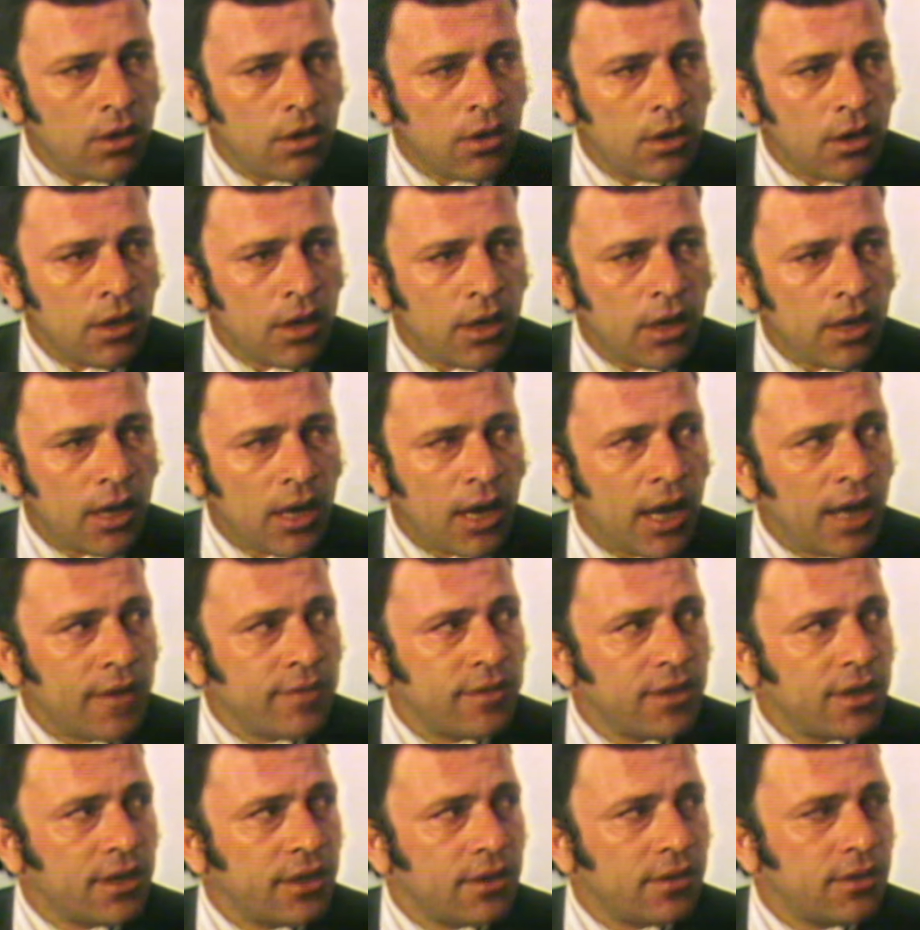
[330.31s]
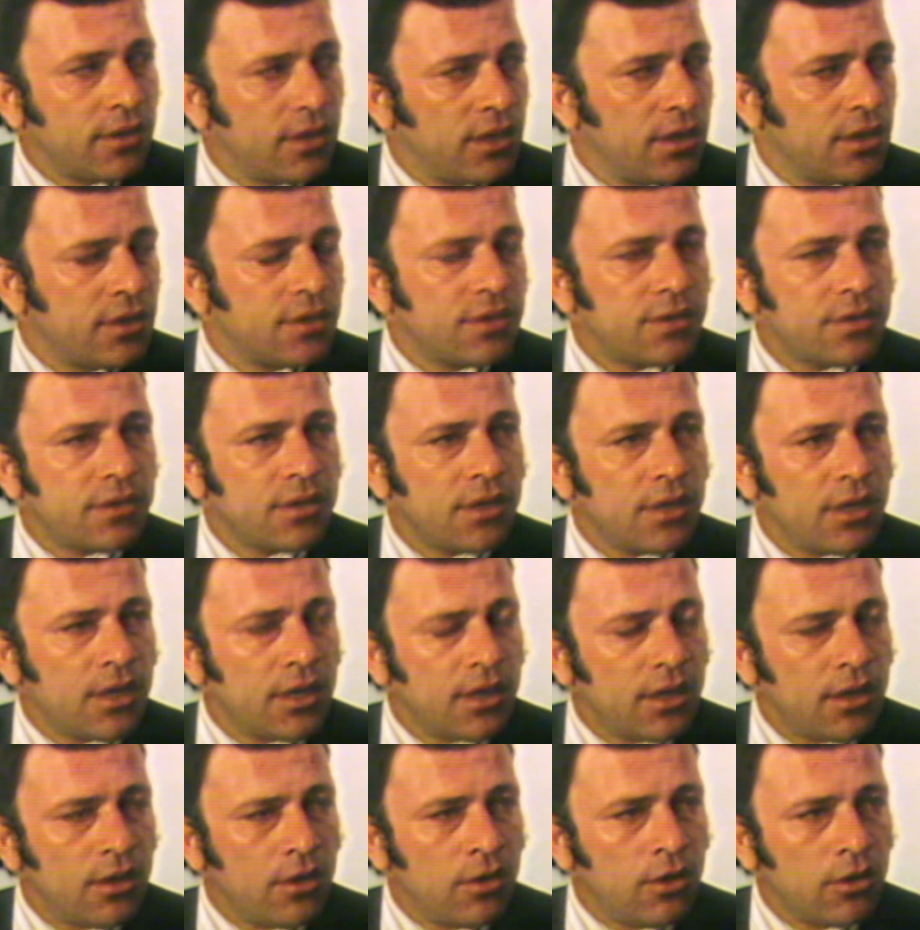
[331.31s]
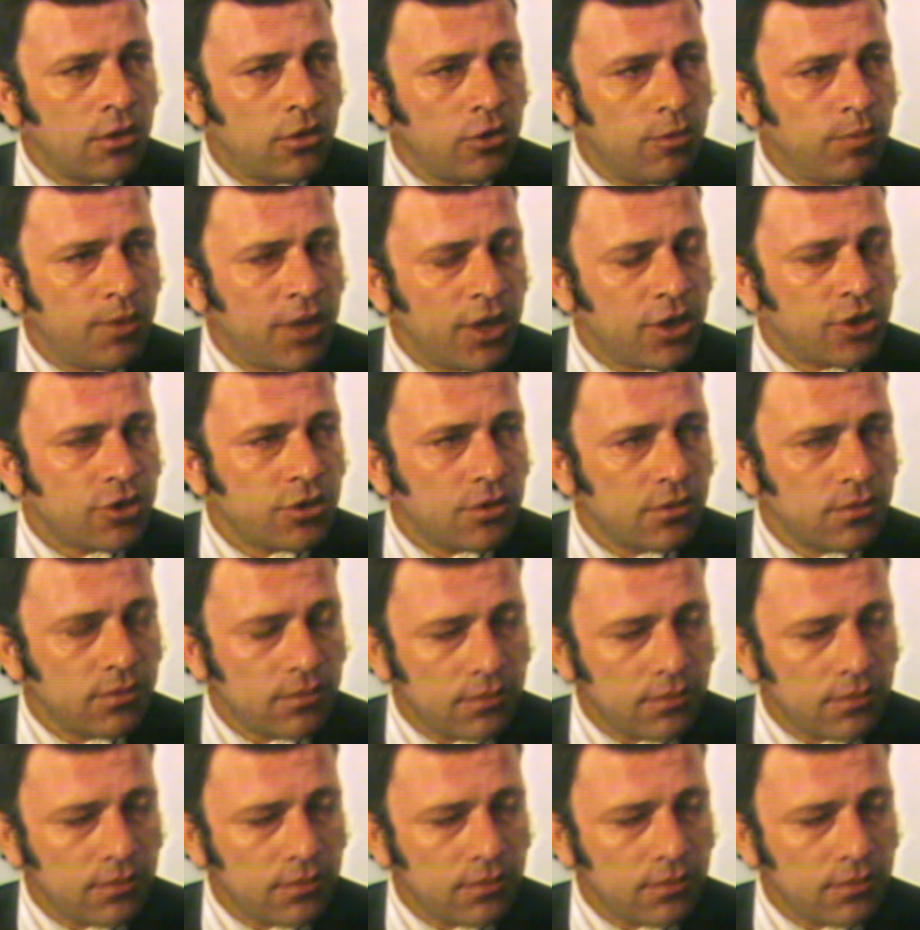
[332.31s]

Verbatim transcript: uh, under his uh, occupation.